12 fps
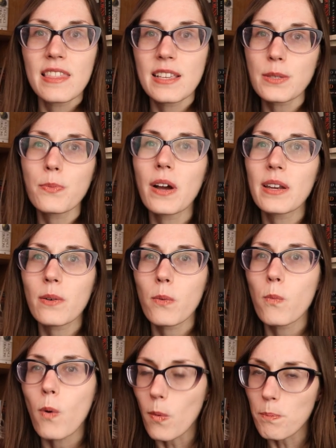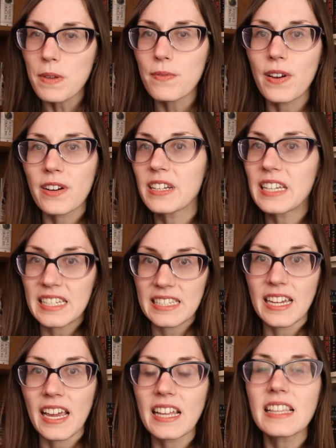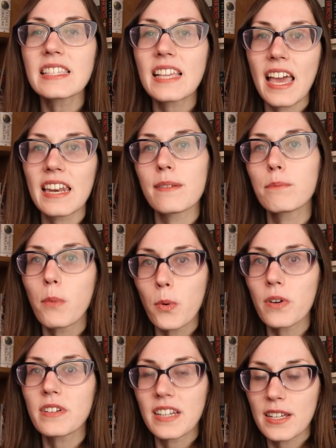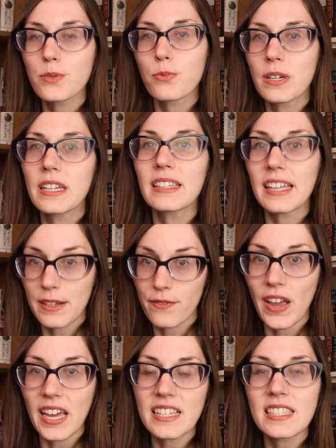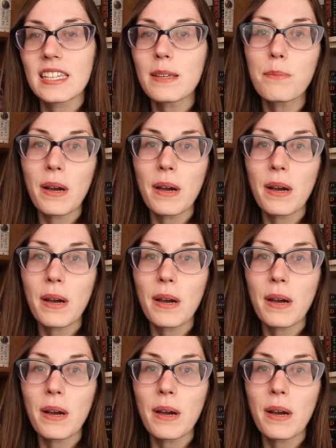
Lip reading: this one won't be very intense and it more does read like fantasy.